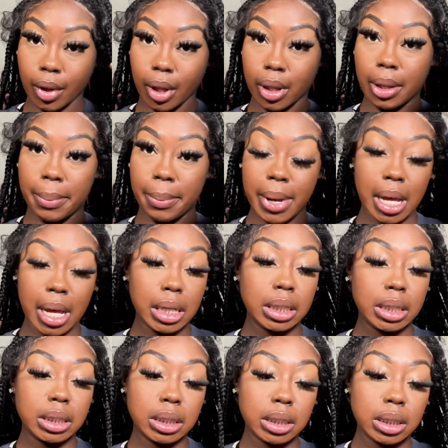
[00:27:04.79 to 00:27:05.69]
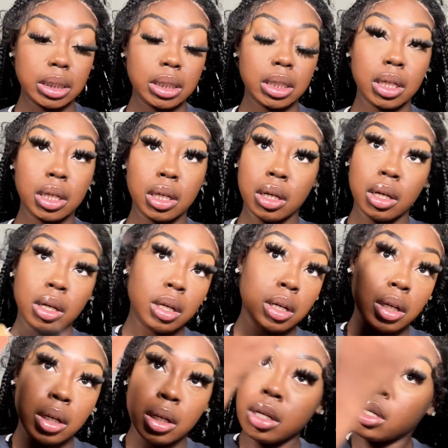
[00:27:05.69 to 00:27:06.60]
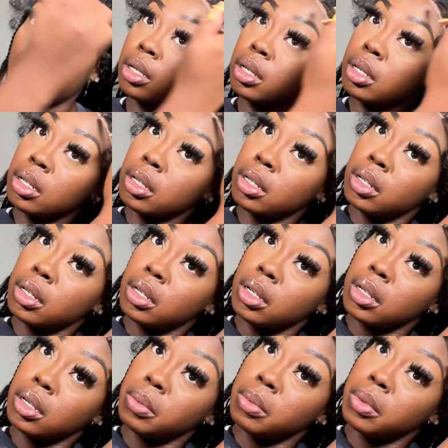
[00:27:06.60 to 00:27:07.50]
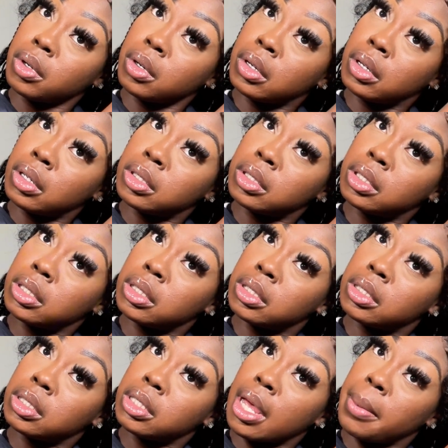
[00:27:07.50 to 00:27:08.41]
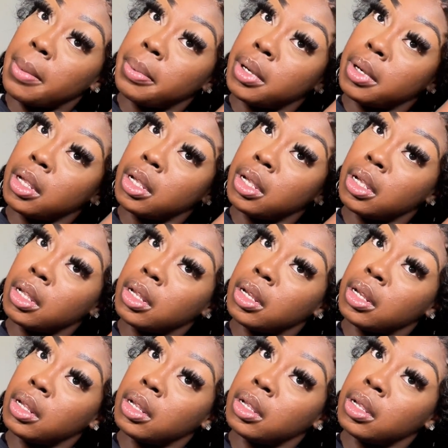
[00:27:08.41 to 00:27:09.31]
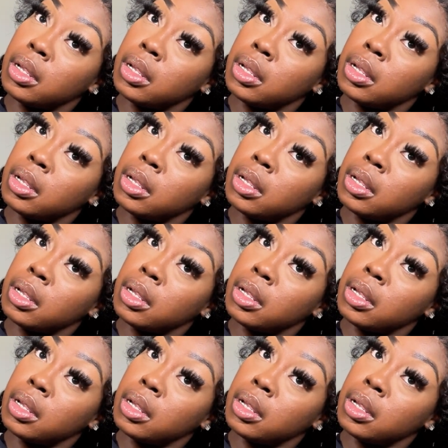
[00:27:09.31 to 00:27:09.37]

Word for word: The pellets and we're going to just tap it in.